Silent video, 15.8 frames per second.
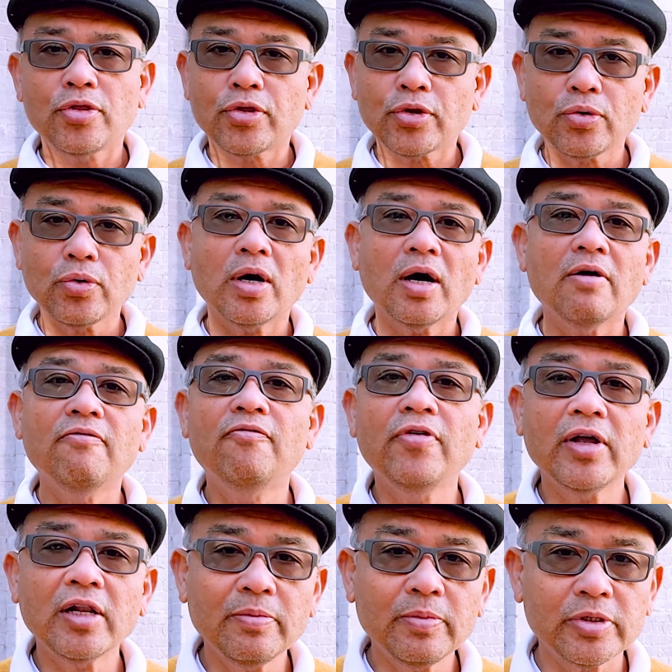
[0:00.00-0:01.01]
through
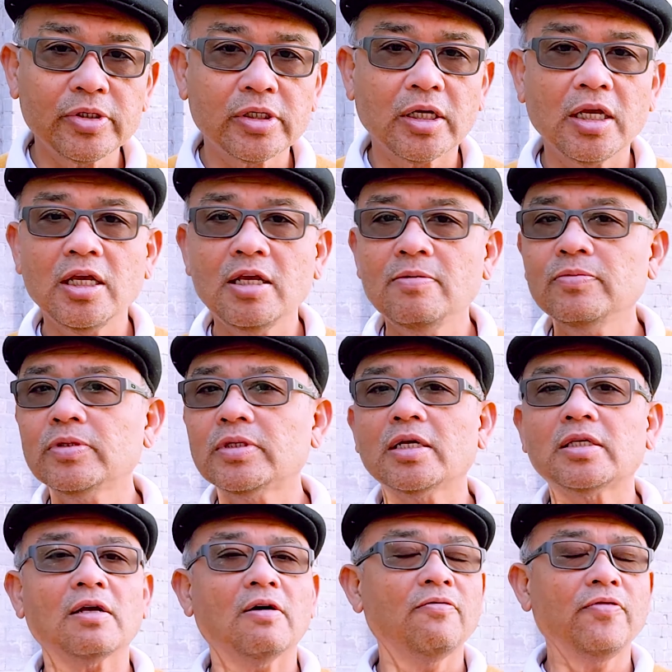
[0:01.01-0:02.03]
available schemes
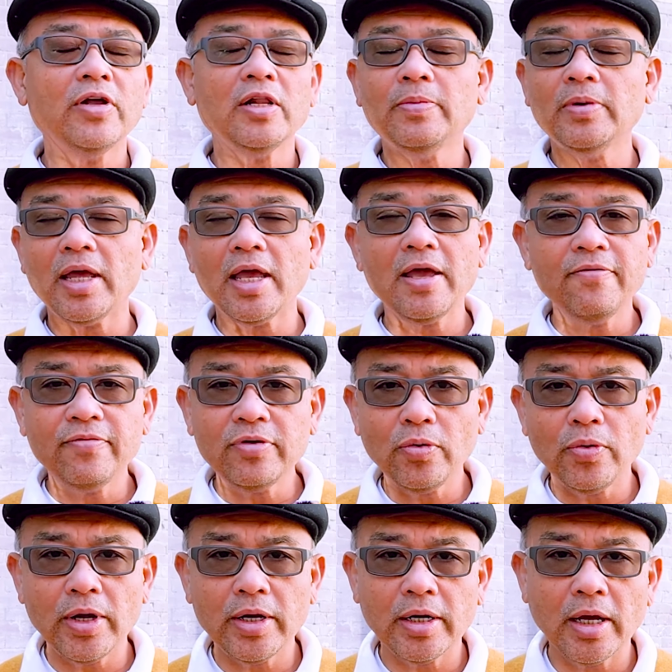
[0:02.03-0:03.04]
that's available
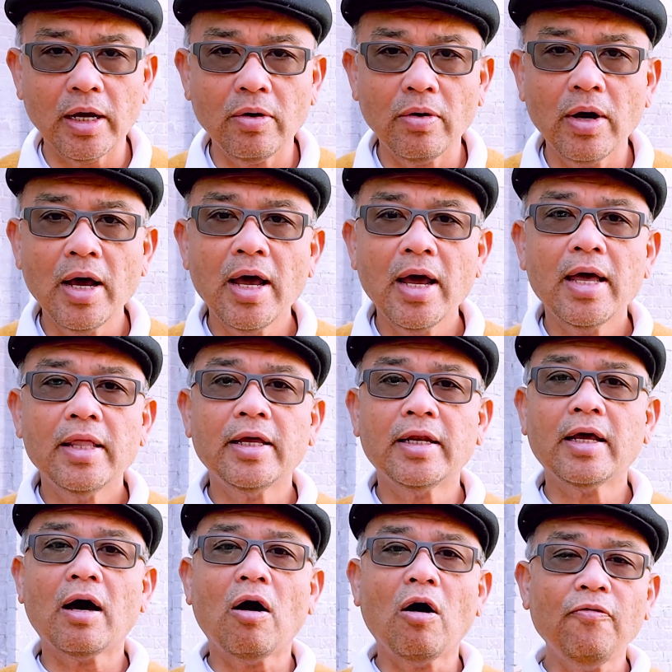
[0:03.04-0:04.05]
everywhere now
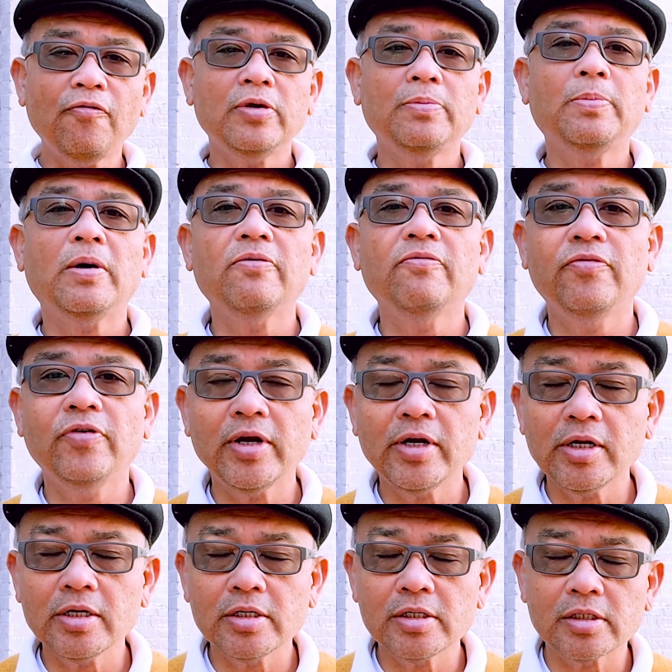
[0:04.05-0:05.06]
that are offered by
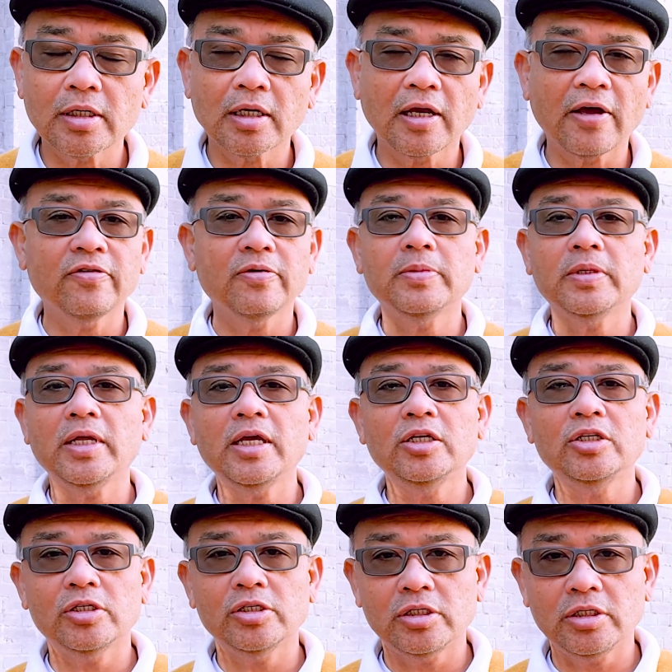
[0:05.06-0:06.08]
various government
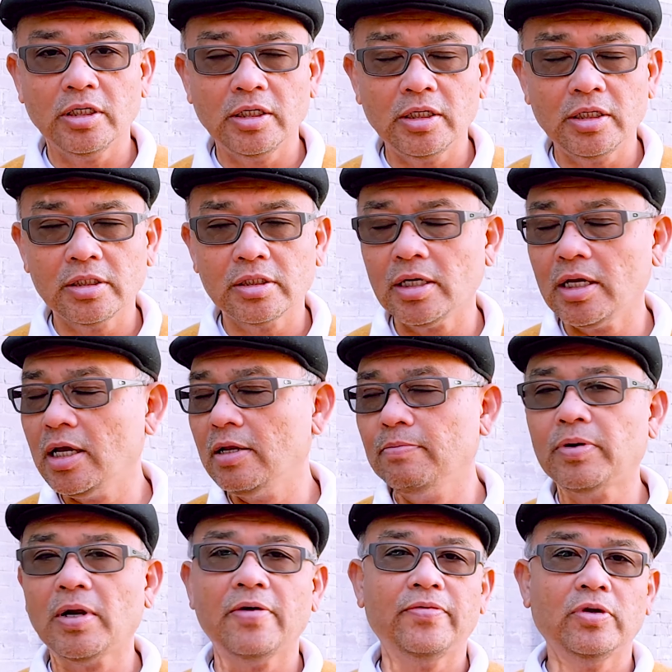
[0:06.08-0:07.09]
agencies
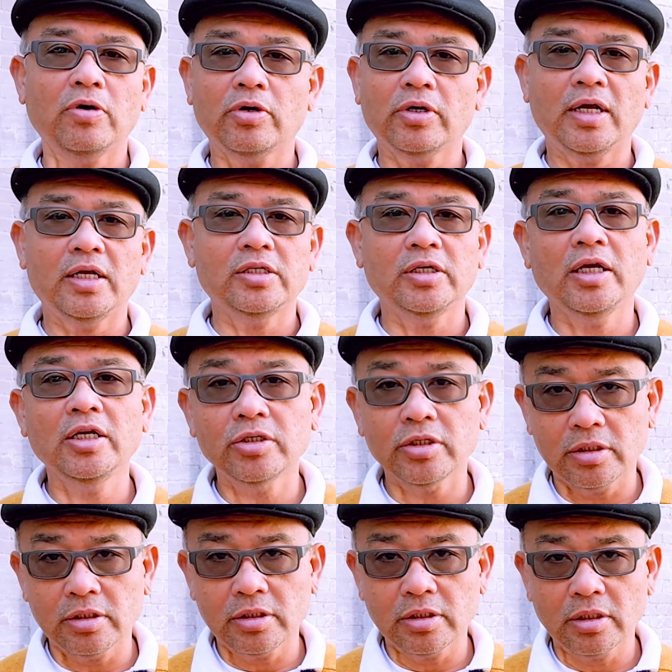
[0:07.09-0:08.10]
and private
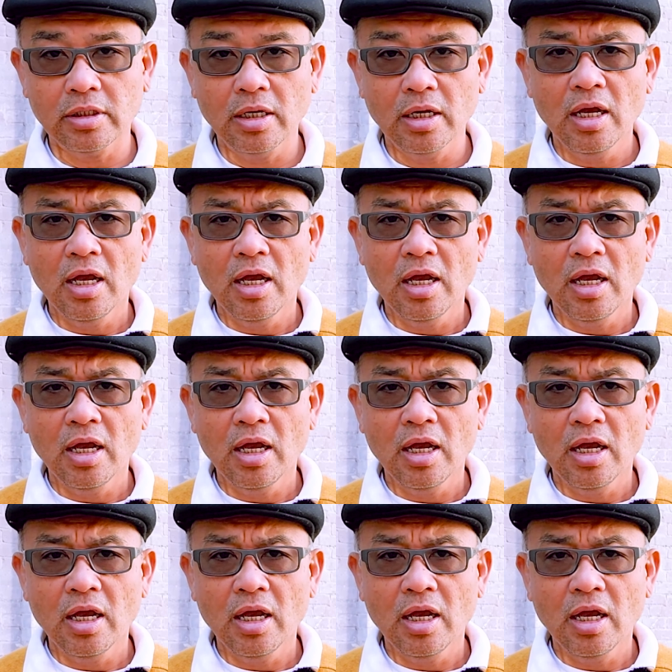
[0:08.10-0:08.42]
organizations.